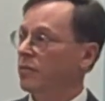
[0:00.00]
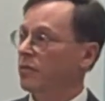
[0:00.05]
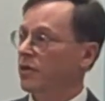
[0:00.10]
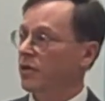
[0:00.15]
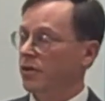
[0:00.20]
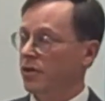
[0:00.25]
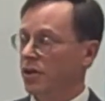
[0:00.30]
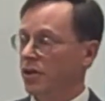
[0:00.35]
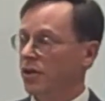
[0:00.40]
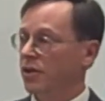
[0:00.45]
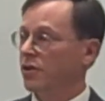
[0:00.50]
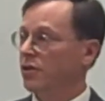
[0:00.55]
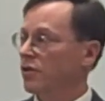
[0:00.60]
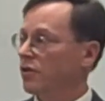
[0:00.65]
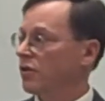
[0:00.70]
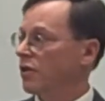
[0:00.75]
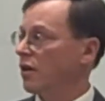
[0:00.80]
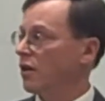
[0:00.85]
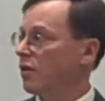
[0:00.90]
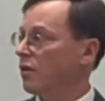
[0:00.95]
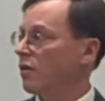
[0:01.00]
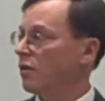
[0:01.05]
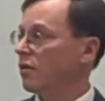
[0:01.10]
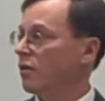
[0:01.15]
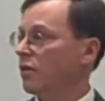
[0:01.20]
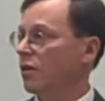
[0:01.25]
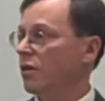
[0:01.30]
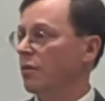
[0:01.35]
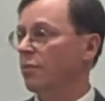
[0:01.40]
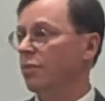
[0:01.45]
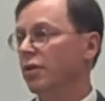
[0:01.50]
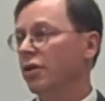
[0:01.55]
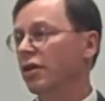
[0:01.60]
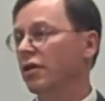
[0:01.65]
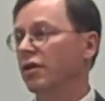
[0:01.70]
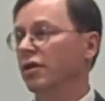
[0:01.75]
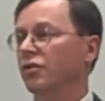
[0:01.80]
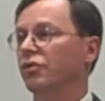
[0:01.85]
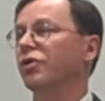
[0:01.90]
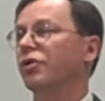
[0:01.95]
diseases that are
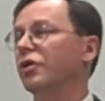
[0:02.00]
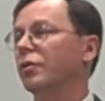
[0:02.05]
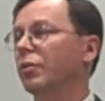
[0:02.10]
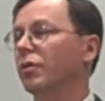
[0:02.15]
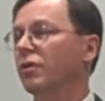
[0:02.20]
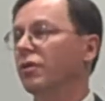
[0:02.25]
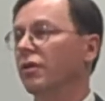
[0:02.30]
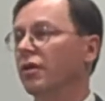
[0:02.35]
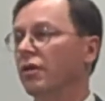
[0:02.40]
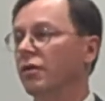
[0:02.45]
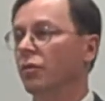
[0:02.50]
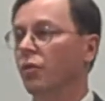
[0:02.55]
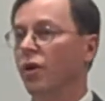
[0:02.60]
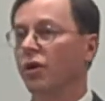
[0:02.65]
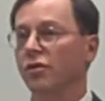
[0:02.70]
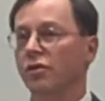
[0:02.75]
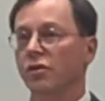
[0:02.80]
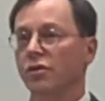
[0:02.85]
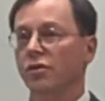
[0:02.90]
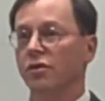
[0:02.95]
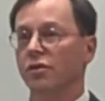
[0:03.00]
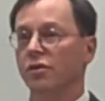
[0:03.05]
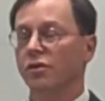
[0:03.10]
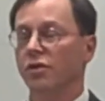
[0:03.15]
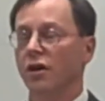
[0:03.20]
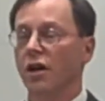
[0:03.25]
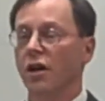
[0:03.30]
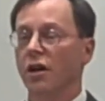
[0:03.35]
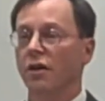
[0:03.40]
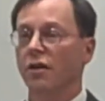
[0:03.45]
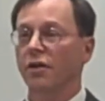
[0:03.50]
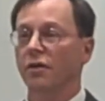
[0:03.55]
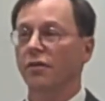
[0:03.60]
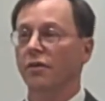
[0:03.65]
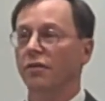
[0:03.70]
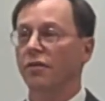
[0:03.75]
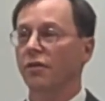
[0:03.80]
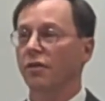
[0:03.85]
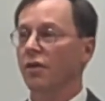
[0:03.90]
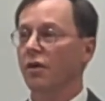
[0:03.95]
completely treatable in Western
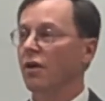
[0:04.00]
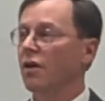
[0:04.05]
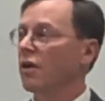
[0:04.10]
societies.